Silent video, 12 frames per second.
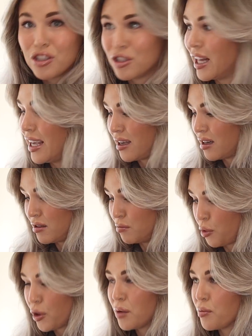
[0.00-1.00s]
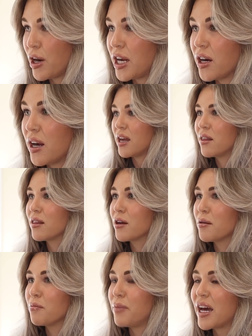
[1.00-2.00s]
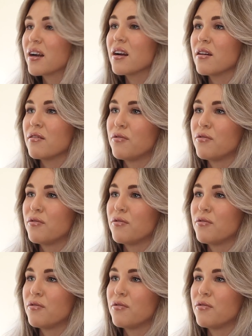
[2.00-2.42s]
like boredom breaker, and they're better